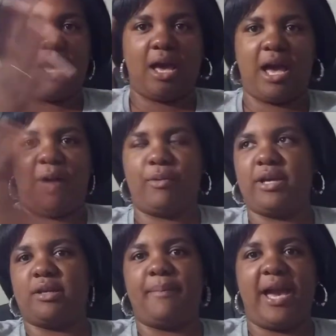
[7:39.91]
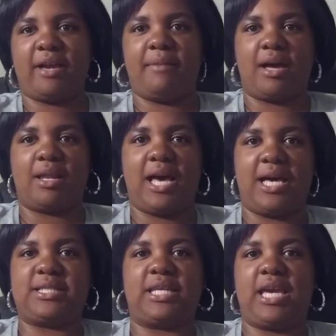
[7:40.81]
I went in the back of my
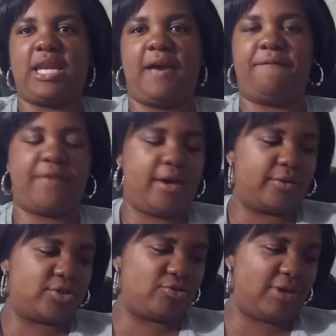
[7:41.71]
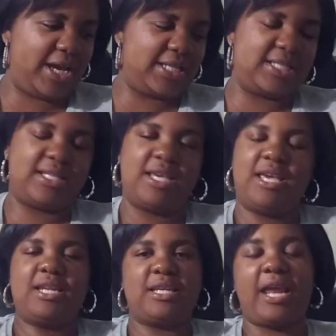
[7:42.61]
closet and I found a dress
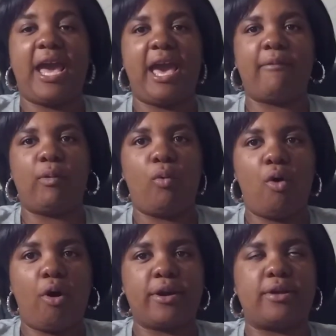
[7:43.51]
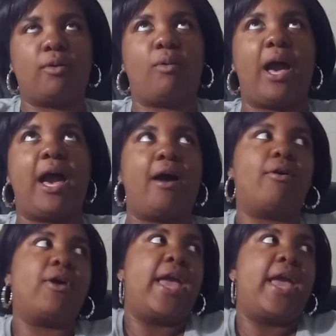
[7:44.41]
that I haven't worn in a while.